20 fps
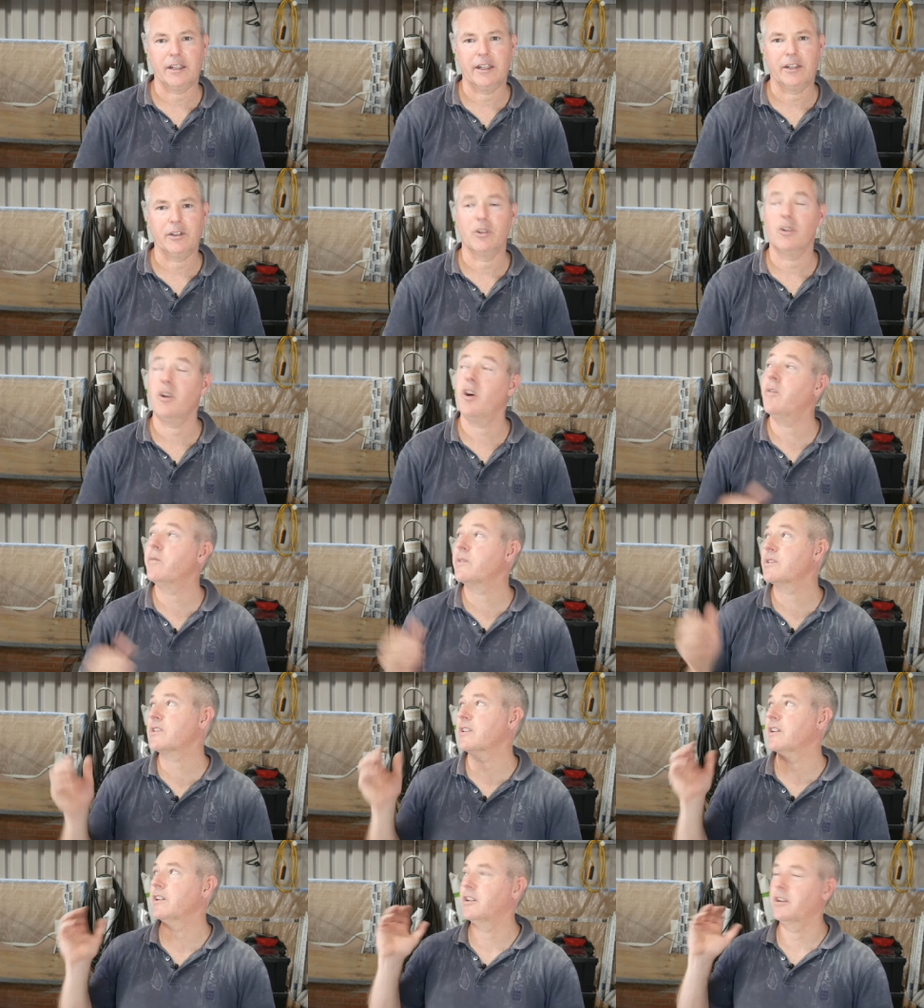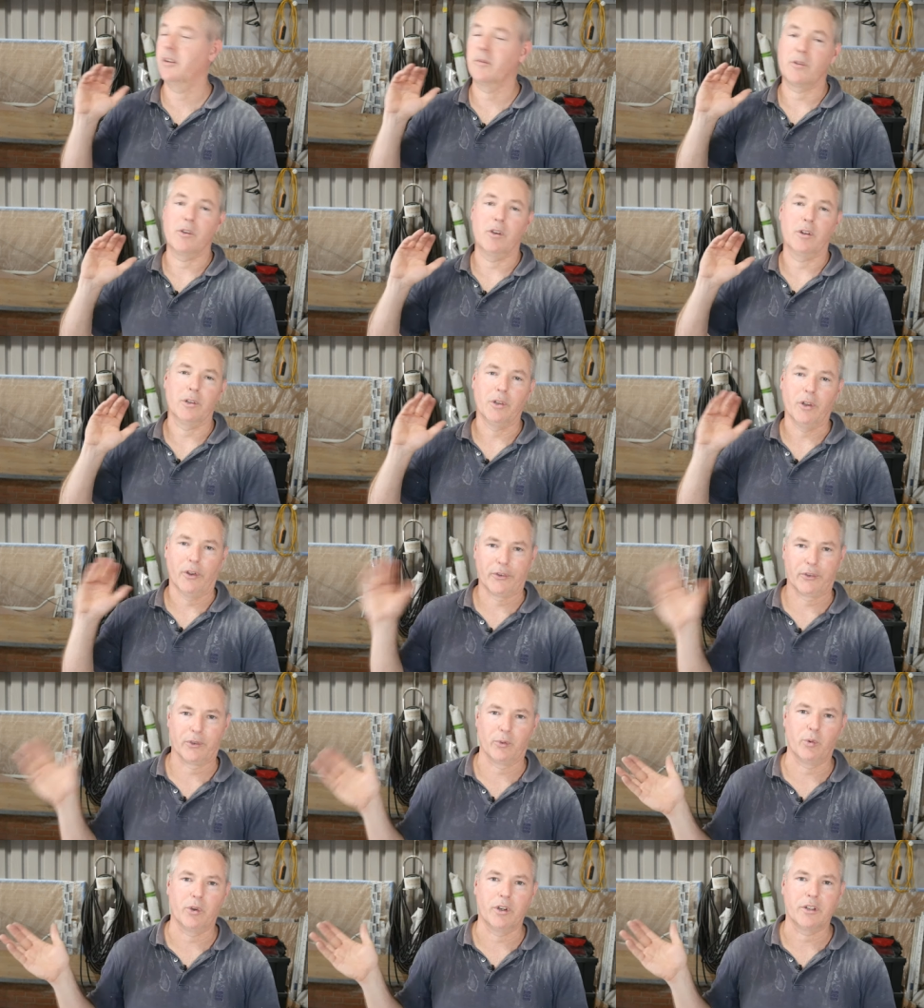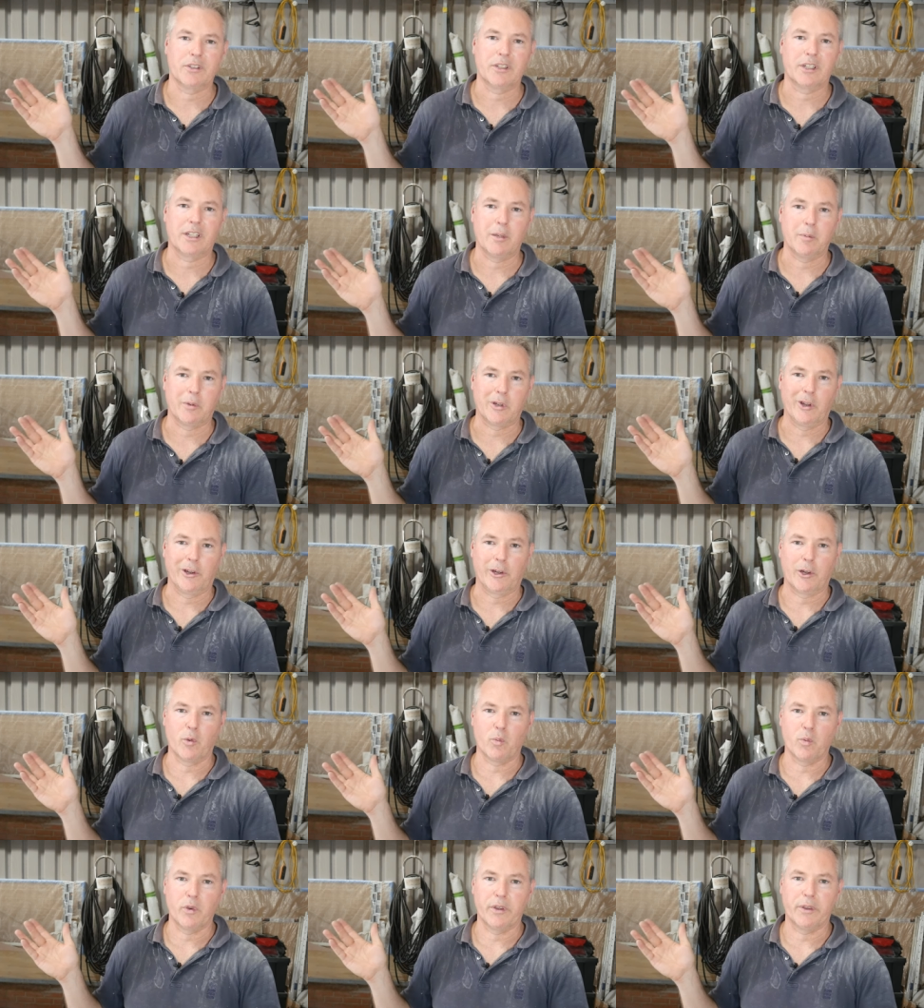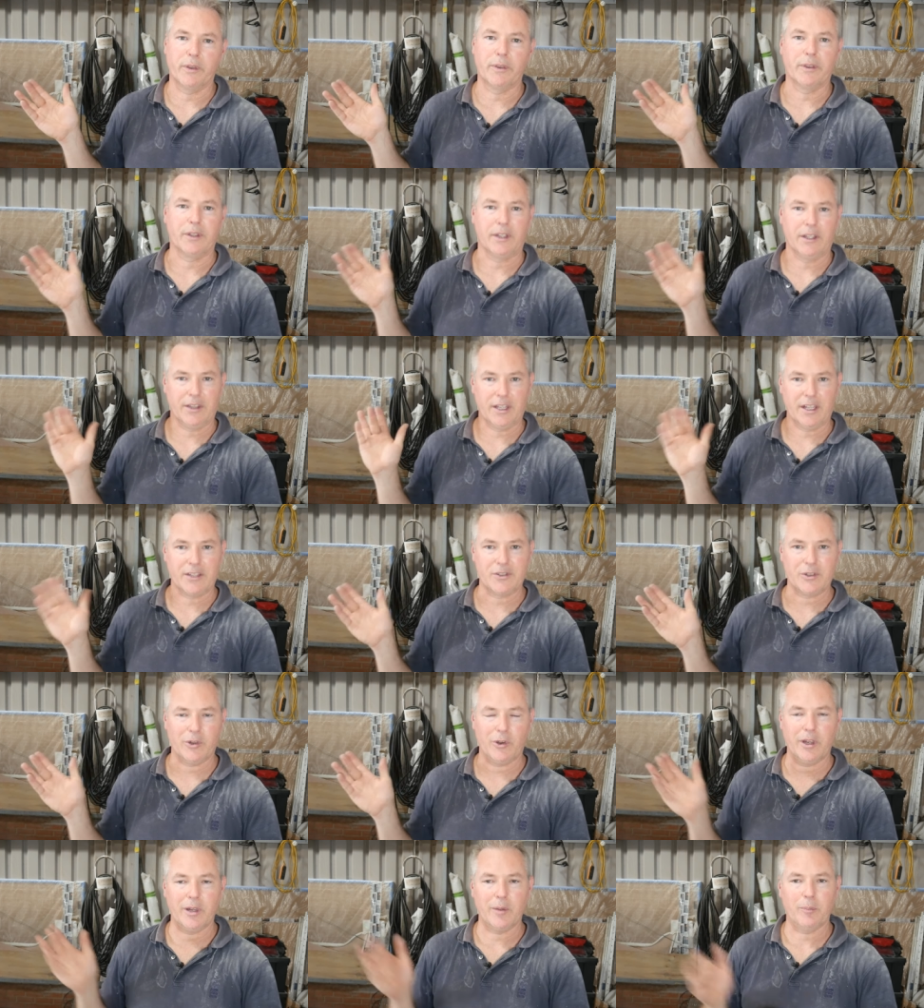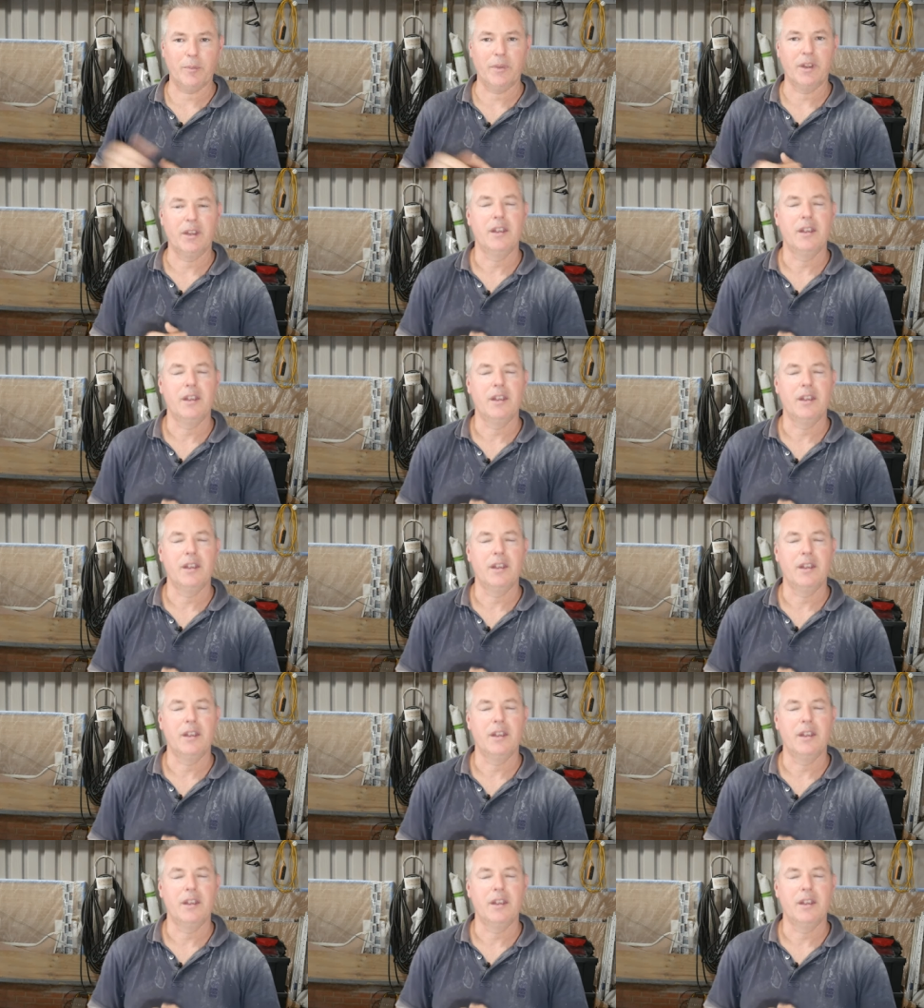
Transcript: and obviously I've got lots of work to keep going on with in that time.